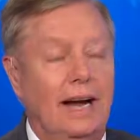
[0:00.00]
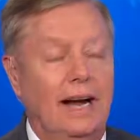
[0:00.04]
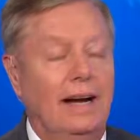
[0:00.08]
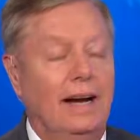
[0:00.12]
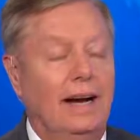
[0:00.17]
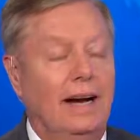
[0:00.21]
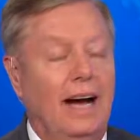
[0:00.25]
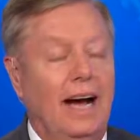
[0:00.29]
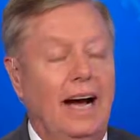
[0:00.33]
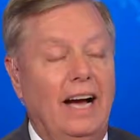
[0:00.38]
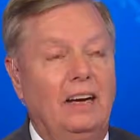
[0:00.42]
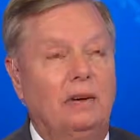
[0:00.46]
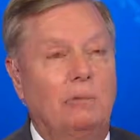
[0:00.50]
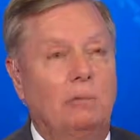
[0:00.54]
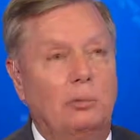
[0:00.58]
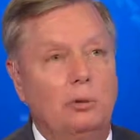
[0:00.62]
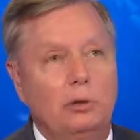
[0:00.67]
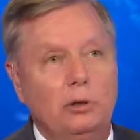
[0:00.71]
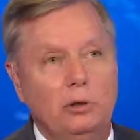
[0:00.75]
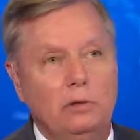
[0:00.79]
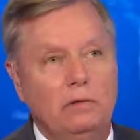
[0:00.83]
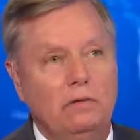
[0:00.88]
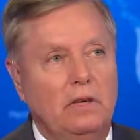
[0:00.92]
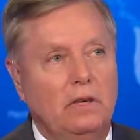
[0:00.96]
I
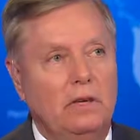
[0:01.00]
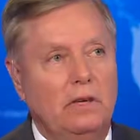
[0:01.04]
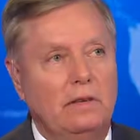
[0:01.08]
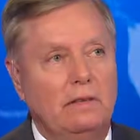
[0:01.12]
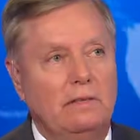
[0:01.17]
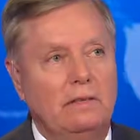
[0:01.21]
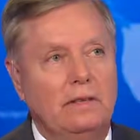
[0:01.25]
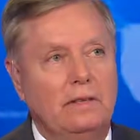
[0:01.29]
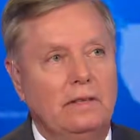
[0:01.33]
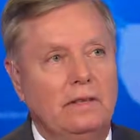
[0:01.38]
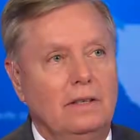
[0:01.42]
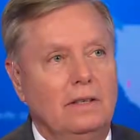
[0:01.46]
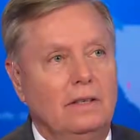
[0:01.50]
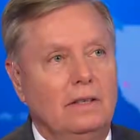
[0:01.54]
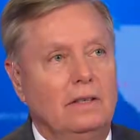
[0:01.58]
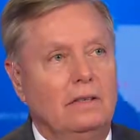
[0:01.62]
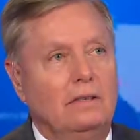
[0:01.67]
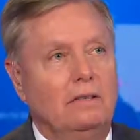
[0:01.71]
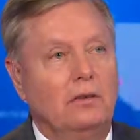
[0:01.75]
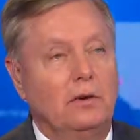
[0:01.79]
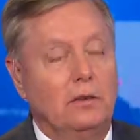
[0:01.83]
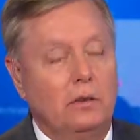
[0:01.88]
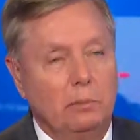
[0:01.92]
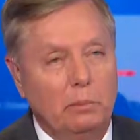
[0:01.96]
approve of
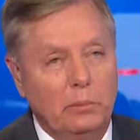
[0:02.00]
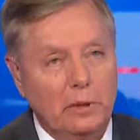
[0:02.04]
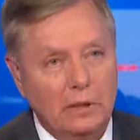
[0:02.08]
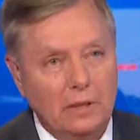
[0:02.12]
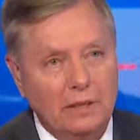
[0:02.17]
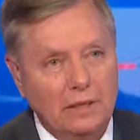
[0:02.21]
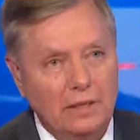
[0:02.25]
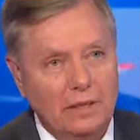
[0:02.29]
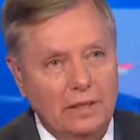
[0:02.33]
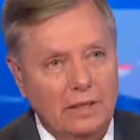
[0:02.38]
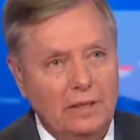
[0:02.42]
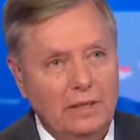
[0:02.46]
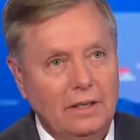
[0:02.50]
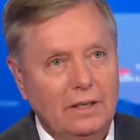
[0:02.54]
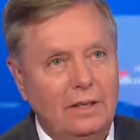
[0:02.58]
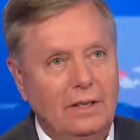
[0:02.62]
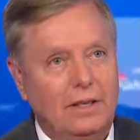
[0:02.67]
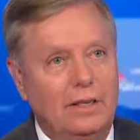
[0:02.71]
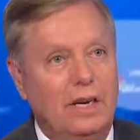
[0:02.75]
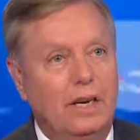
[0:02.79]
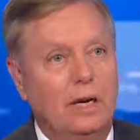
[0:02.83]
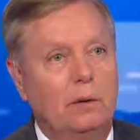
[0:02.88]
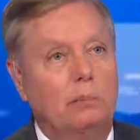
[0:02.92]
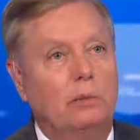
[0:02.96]
for the military,
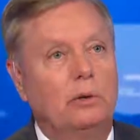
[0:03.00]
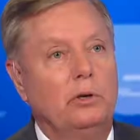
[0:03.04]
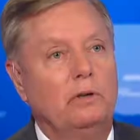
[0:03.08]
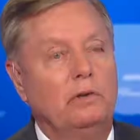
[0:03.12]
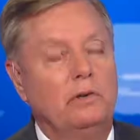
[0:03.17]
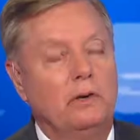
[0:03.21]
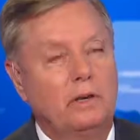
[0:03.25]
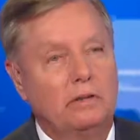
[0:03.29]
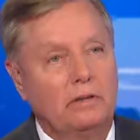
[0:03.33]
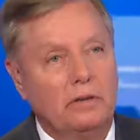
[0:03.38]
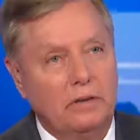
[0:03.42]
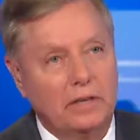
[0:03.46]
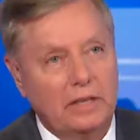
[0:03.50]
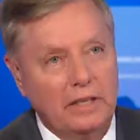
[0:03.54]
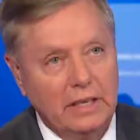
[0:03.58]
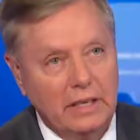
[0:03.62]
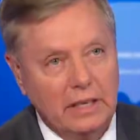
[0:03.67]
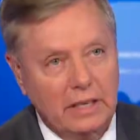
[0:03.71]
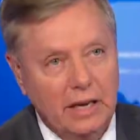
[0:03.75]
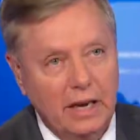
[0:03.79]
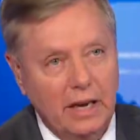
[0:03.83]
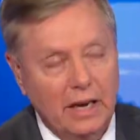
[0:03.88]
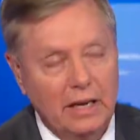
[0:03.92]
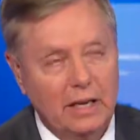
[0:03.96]
that I approve of for the
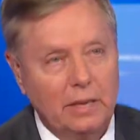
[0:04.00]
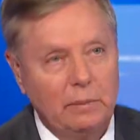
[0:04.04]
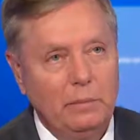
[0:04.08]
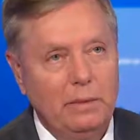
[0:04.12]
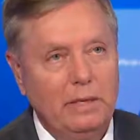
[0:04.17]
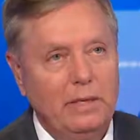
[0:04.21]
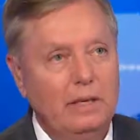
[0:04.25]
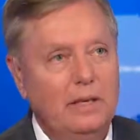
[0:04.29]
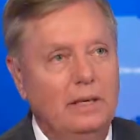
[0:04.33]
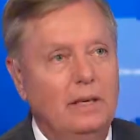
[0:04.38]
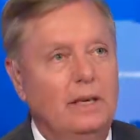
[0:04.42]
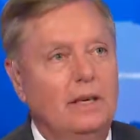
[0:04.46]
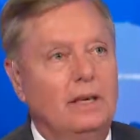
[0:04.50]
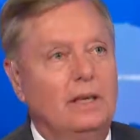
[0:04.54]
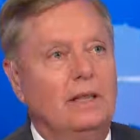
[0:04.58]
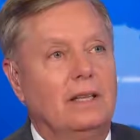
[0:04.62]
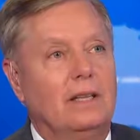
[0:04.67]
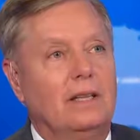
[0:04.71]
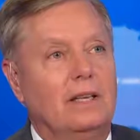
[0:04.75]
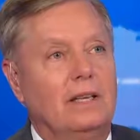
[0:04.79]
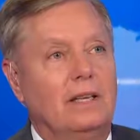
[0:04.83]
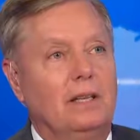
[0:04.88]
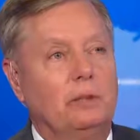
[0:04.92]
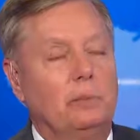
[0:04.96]
economy,
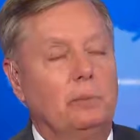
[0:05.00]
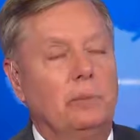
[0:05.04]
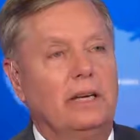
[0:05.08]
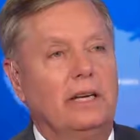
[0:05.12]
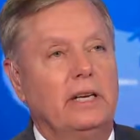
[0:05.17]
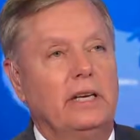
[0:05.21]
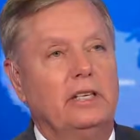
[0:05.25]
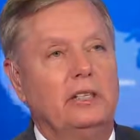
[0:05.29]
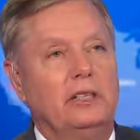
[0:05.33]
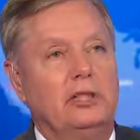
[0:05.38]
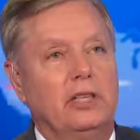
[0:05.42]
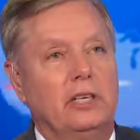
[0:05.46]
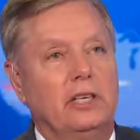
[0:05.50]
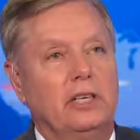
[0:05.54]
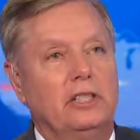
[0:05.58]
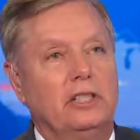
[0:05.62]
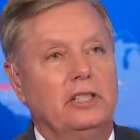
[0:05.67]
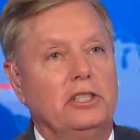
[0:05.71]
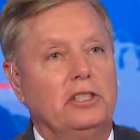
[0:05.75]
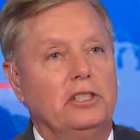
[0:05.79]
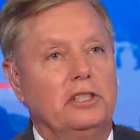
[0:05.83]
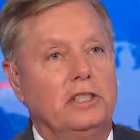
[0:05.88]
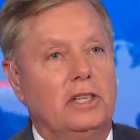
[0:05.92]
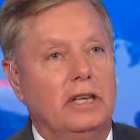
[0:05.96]
that he's picking
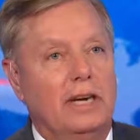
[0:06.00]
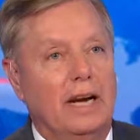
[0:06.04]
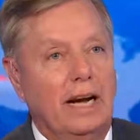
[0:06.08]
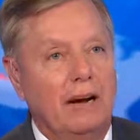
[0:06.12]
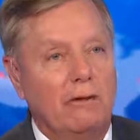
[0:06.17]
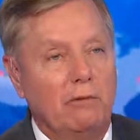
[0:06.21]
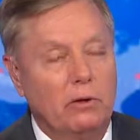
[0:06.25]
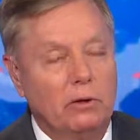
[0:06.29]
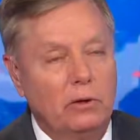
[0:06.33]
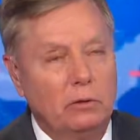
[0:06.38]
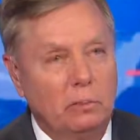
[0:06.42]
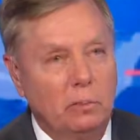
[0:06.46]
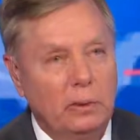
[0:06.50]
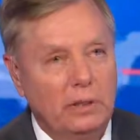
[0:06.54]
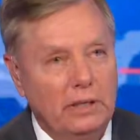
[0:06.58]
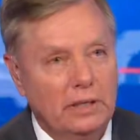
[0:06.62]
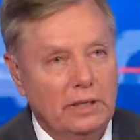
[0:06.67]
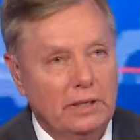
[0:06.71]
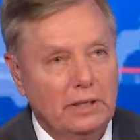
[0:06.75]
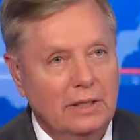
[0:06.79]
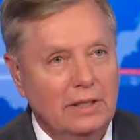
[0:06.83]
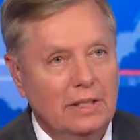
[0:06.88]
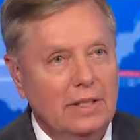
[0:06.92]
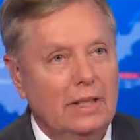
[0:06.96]
judges that I would have
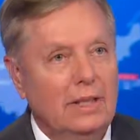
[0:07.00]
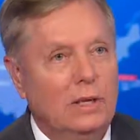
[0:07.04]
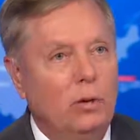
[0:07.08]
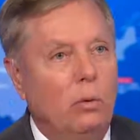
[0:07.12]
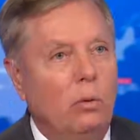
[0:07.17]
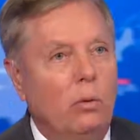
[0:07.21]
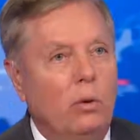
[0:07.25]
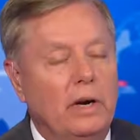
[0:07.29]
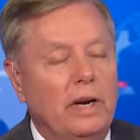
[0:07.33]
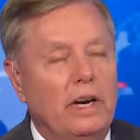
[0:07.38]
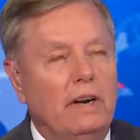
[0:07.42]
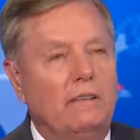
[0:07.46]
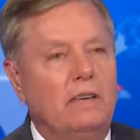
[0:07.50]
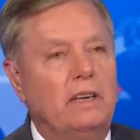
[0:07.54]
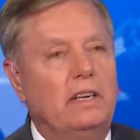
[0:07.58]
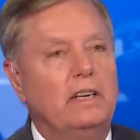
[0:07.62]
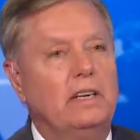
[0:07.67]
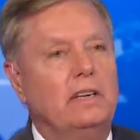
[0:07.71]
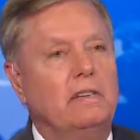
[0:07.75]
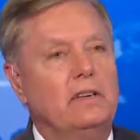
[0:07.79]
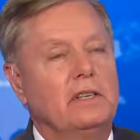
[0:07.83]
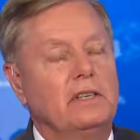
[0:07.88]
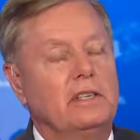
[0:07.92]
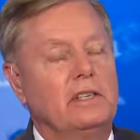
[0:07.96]
picked. Whatever
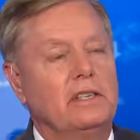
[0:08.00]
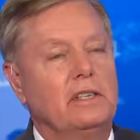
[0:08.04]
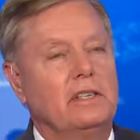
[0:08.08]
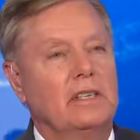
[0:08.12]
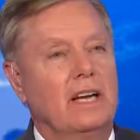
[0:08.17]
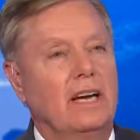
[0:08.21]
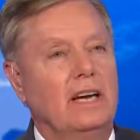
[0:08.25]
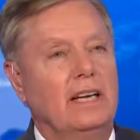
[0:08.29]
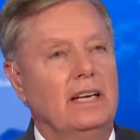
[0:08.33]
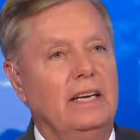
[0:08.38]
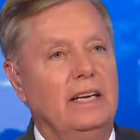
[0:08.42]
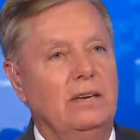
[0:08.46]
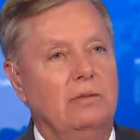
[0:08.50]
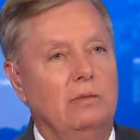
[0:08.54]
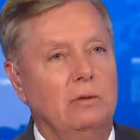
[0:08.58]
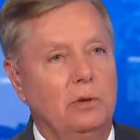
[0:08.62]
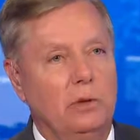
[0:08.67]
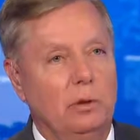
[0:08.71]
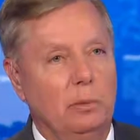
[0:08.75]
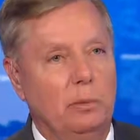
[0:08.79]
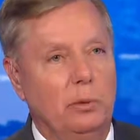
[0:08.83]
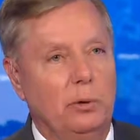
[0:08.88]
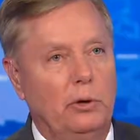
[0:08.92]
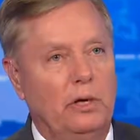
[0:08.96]
differences I have with
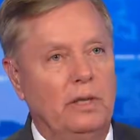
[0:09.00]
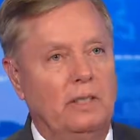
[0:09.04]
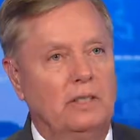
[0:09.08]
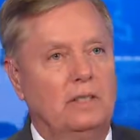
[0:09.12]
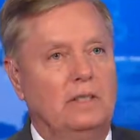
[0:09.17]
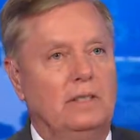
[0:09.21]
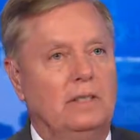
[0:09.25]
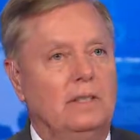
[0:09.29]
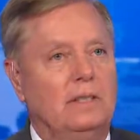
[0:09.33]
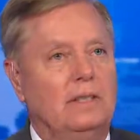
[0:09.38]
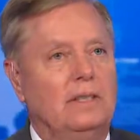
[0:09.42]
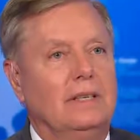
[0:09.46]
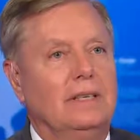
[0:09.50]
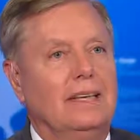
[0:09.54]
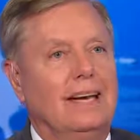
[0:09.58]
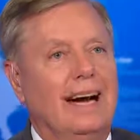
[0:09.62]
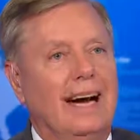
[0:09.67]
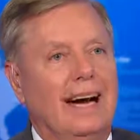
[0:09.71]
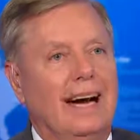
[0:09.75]
the president, I